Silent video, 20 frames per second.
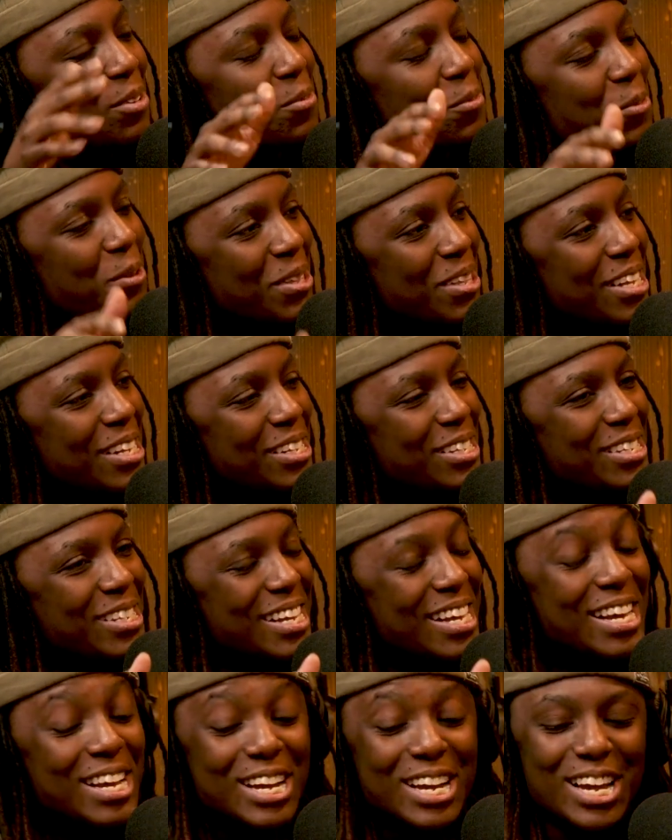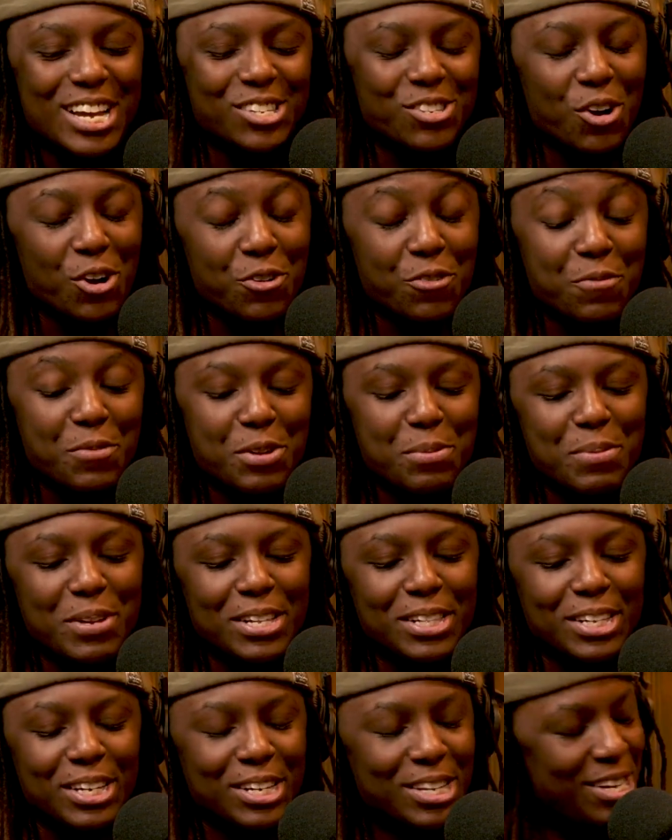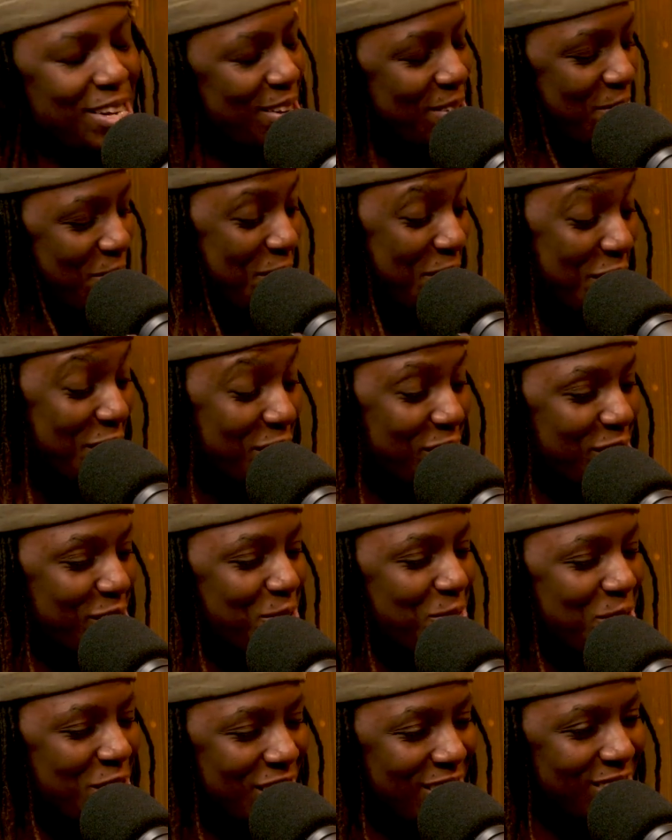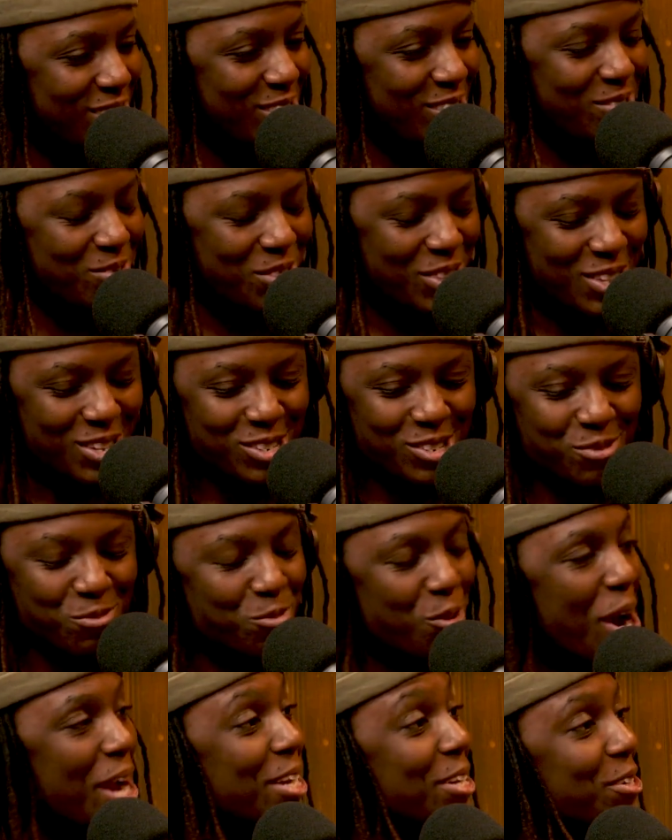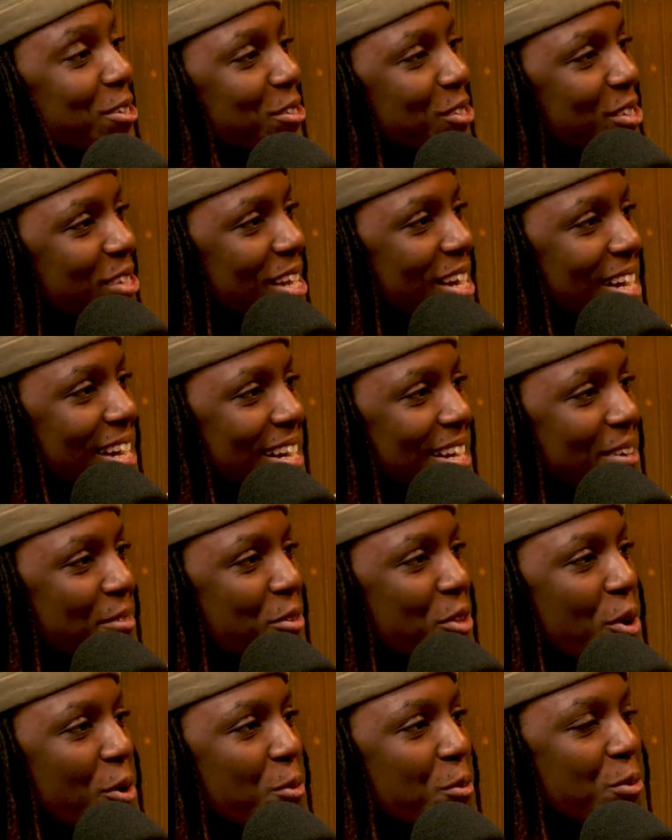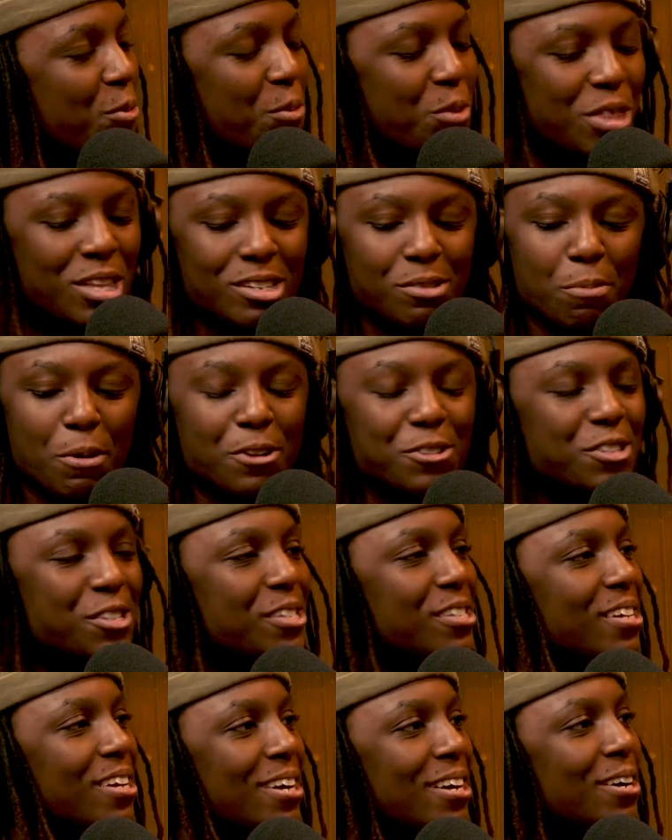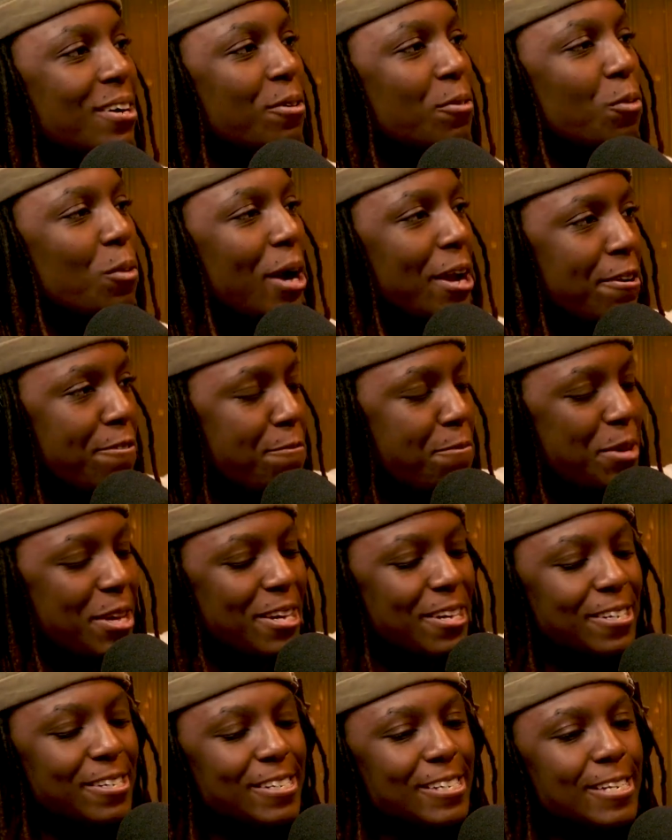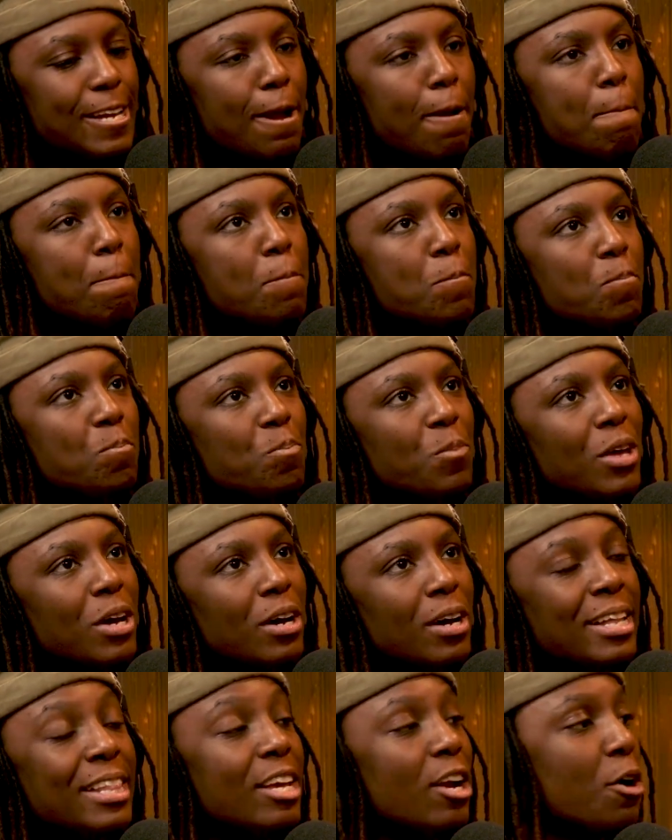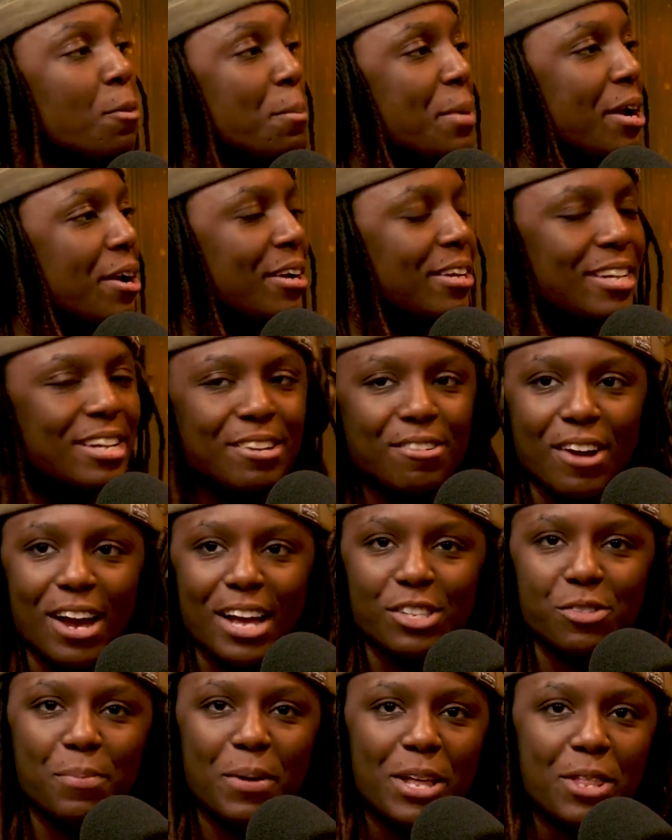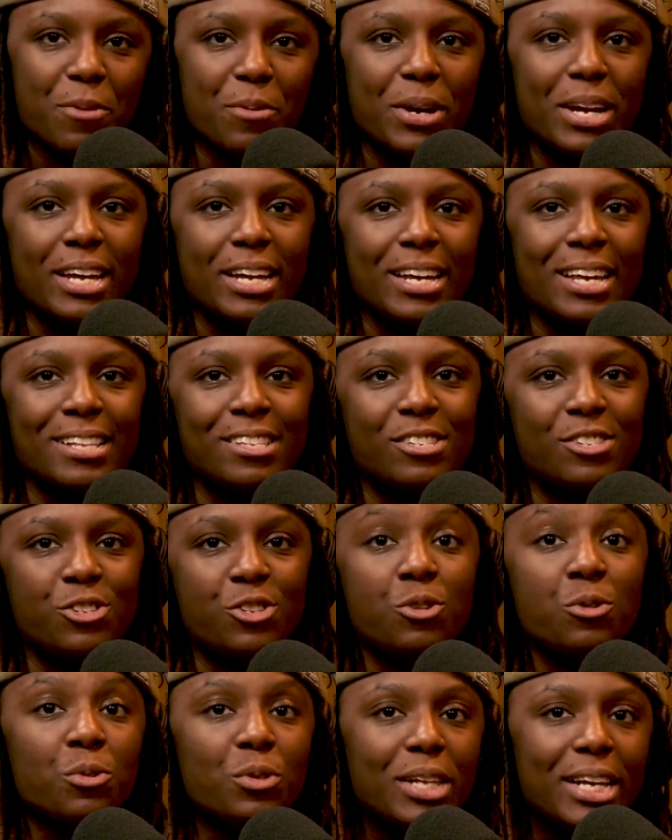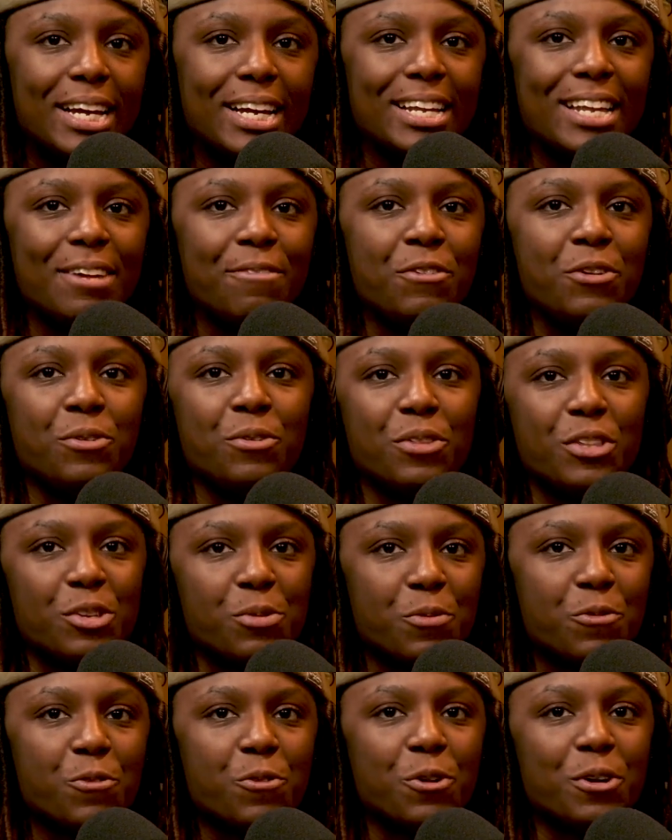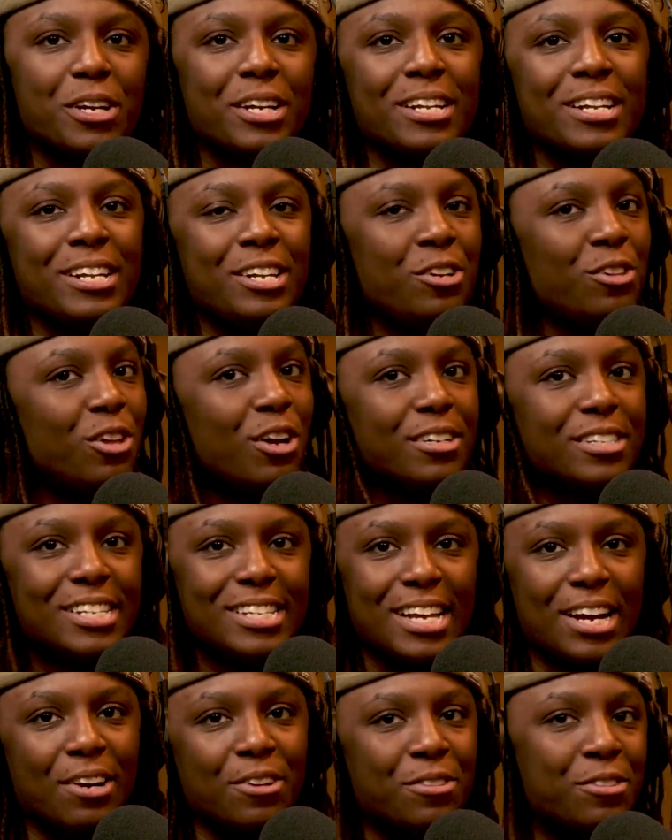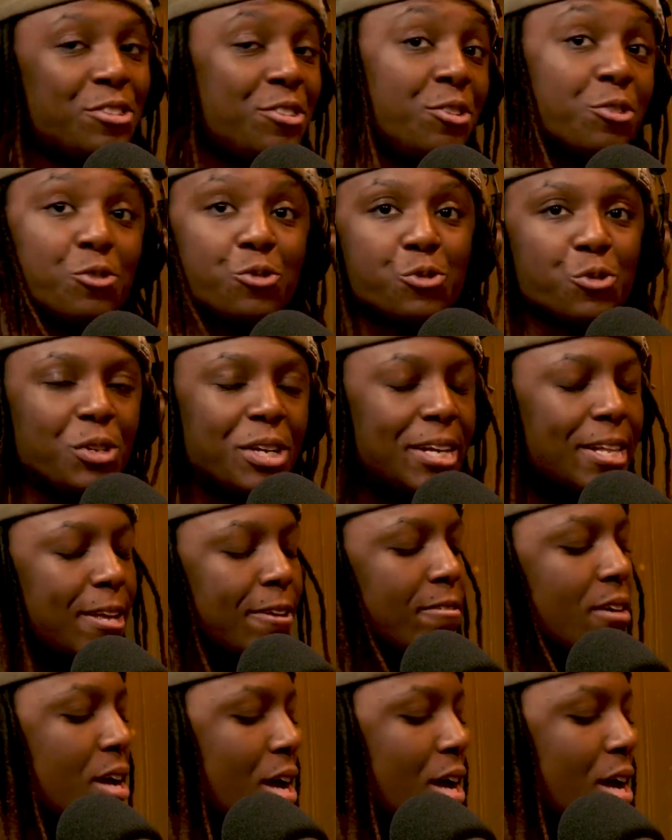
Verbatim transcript: It's hard for me to be lenient with this writer's with this person's wife, because and they are married. Congrats, by the way. It's too late. Mazel. If you knew this before you locked it down, you're truly in love.